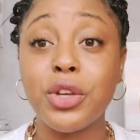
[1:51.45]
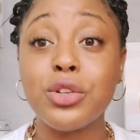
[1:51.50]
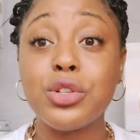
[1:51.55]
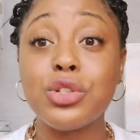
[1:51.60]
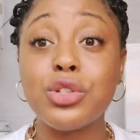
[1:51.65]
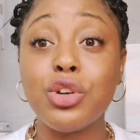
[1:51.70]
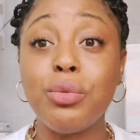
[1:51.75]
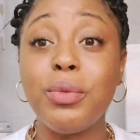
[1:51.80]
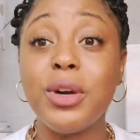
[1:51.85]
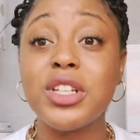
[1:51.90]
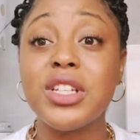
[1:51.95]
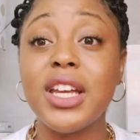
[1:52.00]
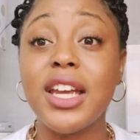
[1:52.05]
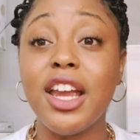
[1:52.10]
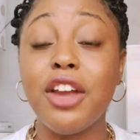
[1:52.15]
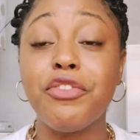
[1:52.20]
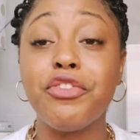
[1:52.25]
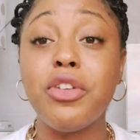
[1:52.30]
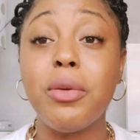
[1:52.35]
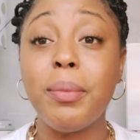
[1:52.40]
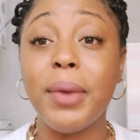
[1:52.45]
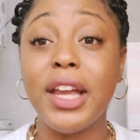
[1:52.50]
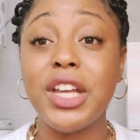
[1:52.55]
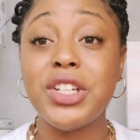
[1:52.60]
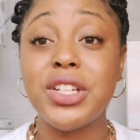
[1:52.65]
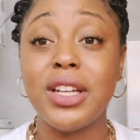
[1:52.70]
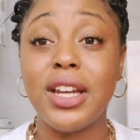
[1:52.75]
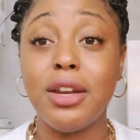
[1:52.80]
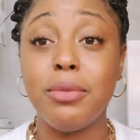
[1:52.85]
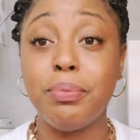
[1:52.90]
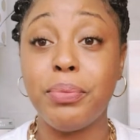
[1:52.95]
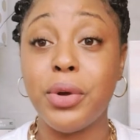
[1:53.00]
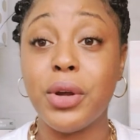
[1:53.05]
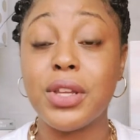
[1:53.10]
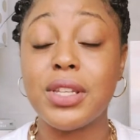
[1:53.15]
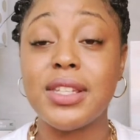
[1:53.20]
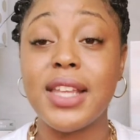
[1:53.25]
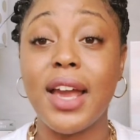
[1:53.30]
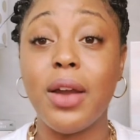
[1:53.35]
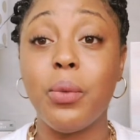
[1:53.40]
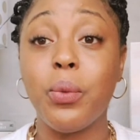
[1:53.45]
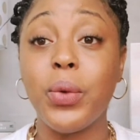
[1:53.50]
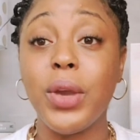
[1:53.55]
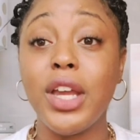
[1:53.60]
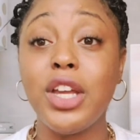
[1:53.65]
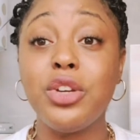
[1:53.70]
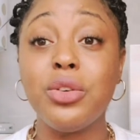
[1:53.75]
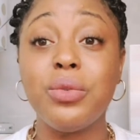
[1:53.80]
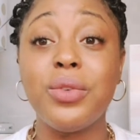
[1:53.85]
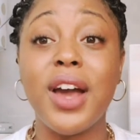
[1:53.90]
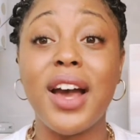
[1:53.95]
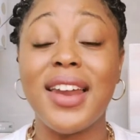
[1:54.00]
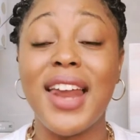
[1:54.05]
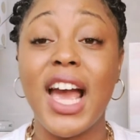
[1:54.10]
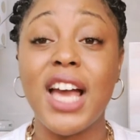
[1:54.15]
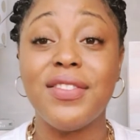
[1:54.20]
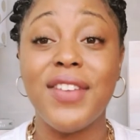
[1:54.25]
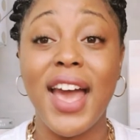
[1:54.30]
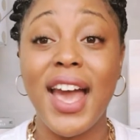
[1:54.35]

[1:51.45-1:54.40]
There's so much information in books that we do not have